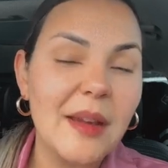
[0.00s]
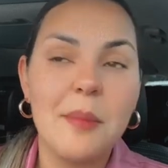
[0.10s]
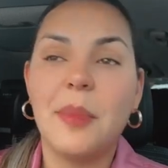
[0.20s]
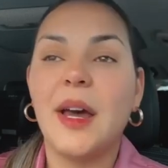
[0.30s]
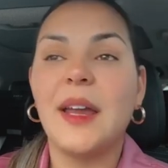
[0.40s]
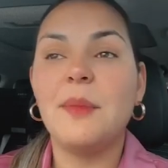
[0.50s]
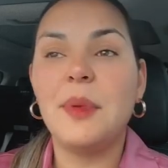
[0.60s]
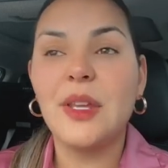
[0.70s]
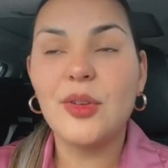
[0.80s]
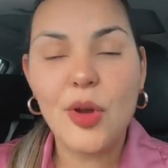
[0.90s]
by
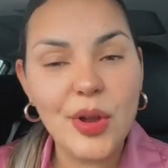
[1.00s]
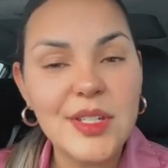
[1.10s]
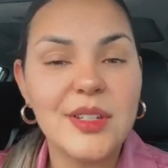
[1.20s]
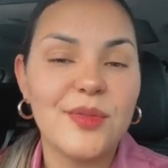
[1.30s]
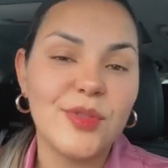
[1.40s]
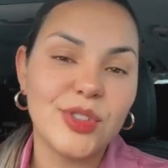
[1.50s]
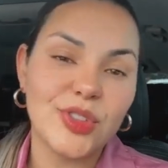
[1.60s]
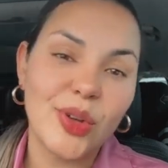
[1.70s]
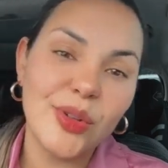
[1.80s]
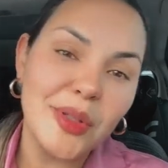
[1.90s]
being coated for
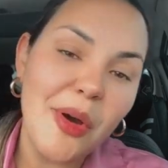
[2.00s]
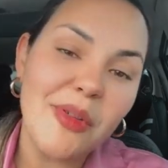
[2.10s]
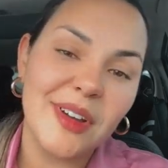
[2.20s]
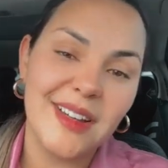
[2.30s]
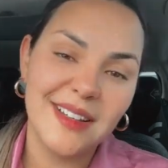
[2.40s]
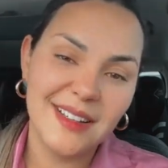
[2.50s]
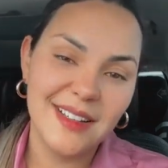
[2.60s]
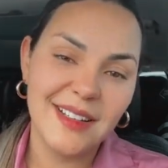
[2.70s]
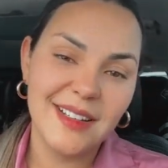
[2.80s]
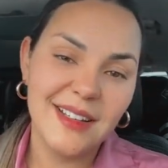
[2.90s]
so long.
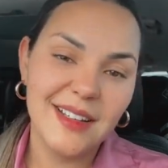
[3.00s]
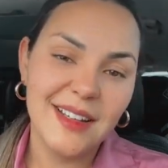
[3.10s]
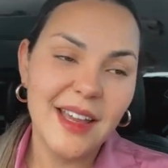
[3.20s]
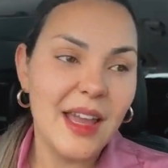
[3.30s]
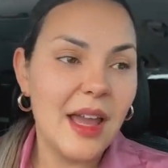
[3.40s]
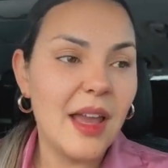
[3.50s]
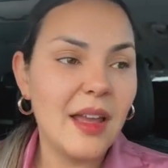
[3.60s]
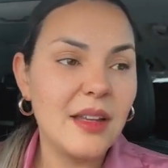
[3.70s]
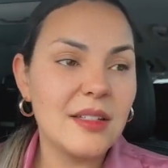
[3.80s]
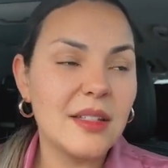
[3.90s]

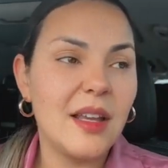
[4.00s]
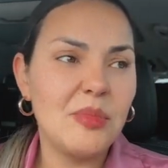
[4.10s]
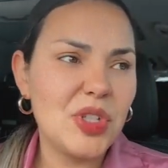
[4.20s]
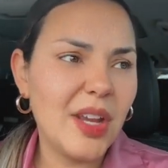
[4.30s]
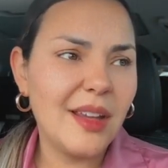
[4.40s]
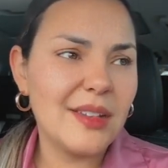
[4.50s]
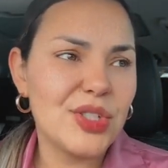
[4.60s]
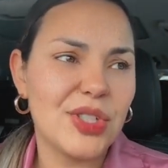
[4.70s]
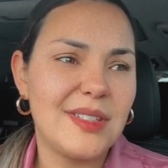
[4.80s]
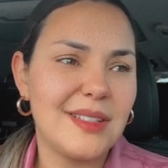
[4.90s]
And MJ
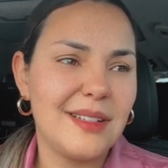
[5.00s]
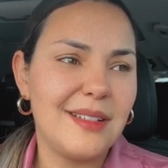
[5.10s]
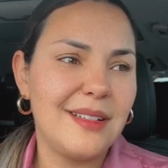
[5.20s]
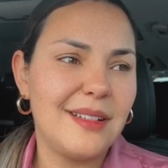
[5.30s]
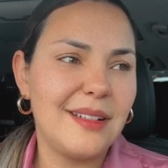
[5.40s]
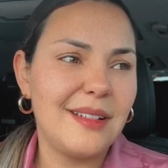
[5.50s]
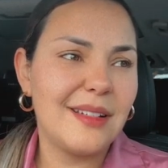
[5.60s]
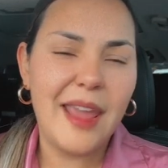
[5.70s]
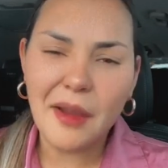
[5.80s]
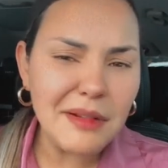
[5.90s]
is just
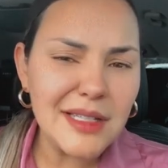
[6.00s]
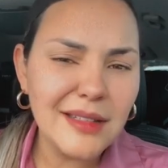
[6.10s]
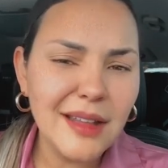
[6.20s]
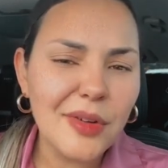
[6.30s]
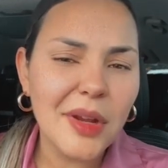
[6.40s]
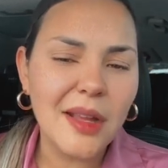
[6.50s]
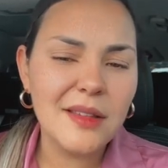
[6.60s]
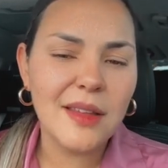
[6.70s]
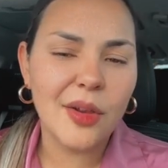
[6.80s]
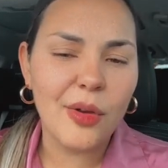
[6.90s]
keratin that
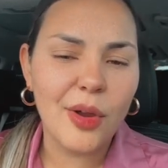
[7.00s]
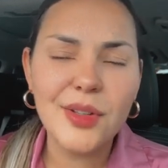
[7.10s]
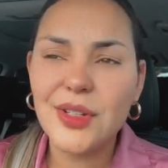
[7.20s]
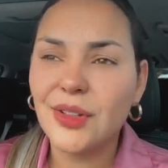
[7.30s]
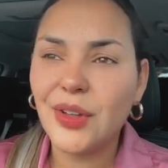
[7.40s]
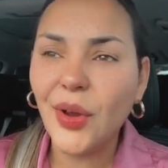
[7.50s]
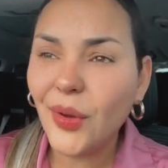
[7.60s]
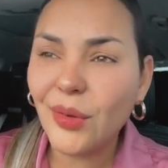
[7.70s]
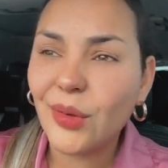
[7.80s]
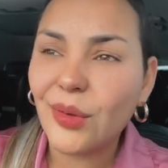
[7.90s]
creates the coat? No.
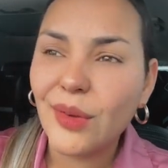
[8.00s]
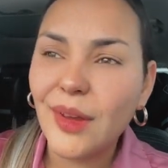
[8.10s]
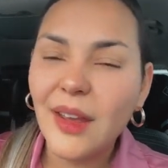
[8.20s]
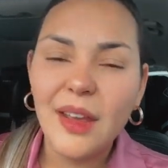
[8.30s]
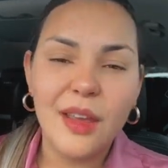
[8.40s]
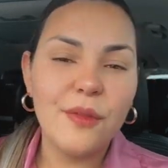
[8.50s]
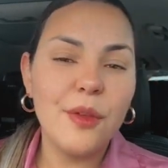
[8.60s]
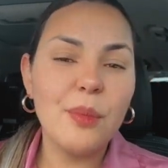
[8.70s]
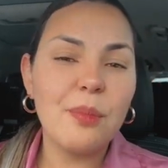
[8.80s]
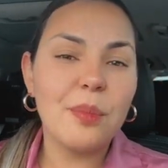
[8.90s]
If
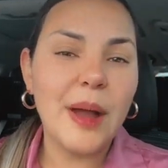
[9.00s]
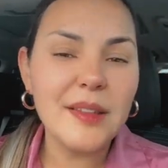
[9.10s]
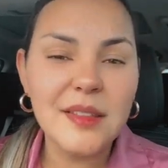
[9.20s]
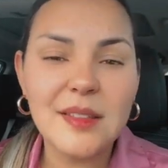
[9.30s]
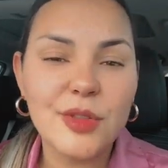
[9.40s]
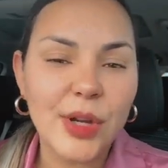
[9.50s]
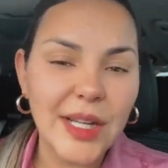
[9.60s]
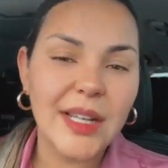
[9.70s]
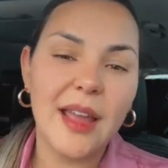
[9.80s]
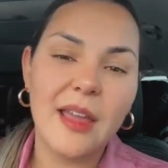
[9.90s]
you pass a
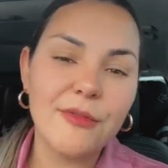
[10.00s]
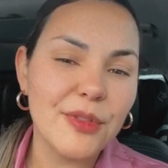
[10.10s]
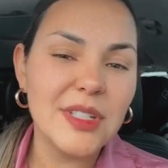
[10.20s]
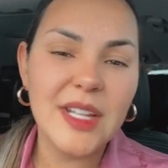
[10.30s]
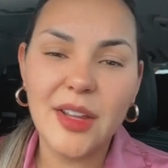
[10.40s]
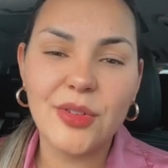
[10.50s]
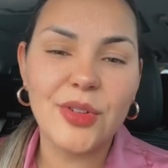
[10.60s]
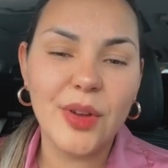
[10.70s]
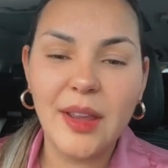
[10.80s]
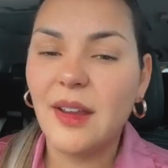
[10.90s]
straightener every day on
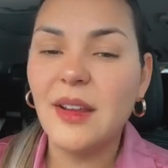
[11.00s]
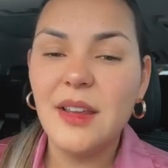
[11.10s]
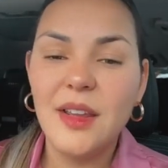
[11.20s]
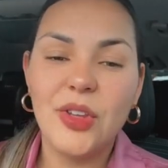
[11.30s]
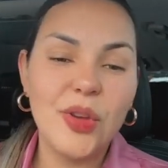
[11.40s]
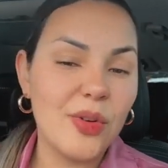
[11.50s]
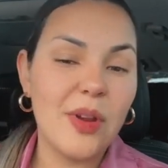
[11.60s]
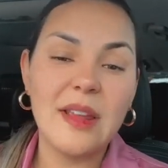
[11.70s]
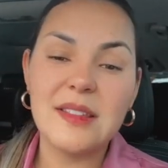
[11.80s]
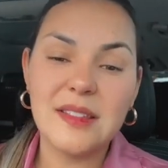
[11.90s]
your hair, you
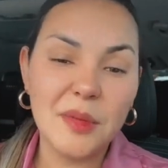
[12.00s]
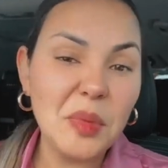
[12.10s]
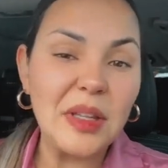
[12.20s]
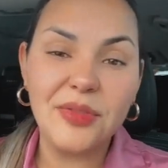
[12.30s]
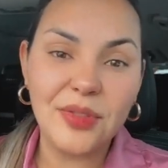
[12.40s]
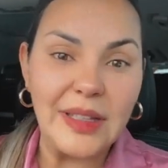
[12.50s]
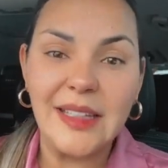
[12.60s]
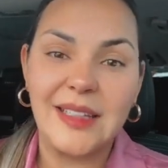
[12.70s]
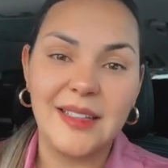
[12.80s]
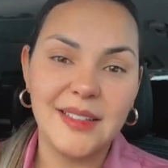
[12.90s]
create similar
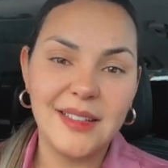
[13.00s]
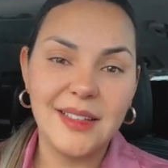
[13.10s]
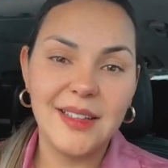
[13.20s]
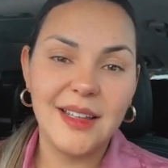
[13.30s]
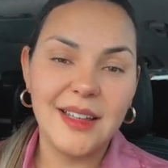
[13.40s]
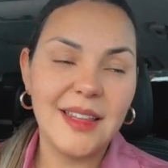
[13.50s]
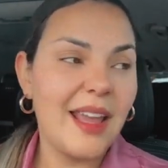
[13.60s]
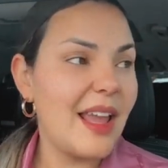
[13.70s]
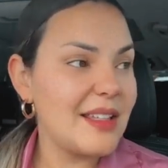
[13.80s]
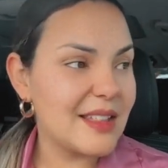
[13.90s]
feeling. The
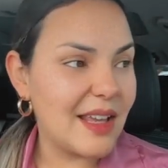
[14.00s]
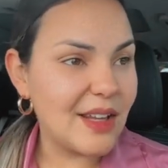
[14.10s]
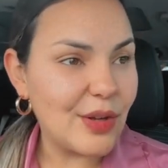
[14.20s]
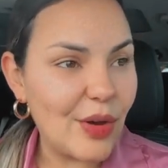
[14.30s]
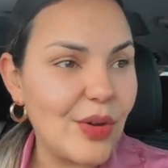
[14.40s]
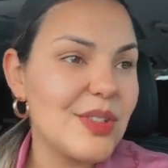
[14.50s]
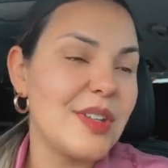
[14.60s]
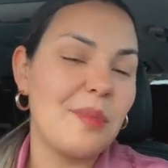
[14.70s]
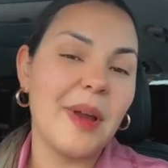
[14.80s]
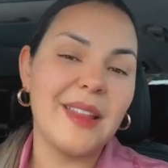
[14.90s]
hair is getting
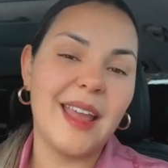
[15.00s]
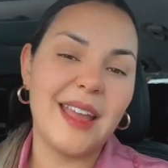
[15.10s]
coated by that